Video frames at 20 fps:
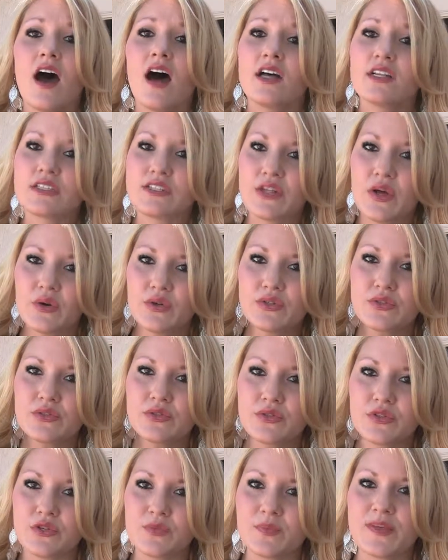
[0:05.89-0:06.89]
a
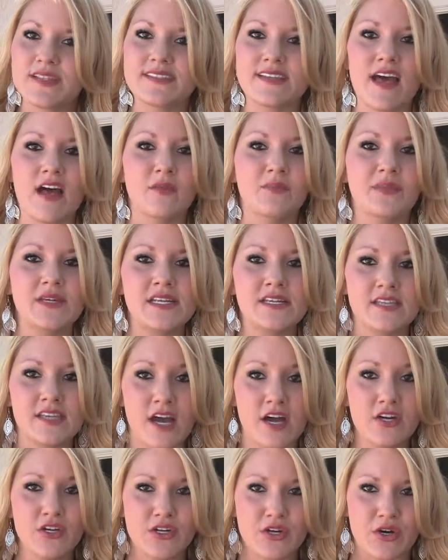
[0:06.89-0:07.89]
local group is helping
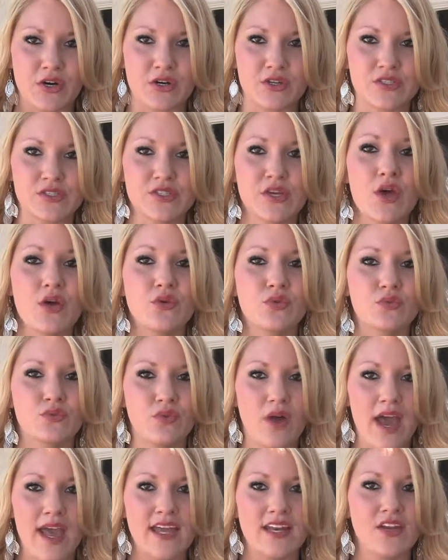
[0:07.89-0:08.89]
young girls
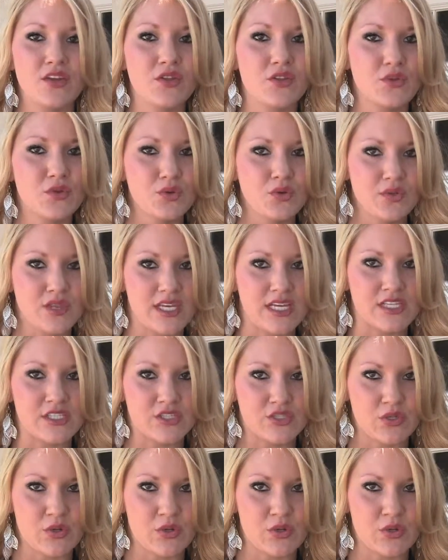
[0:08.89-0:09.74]
right through these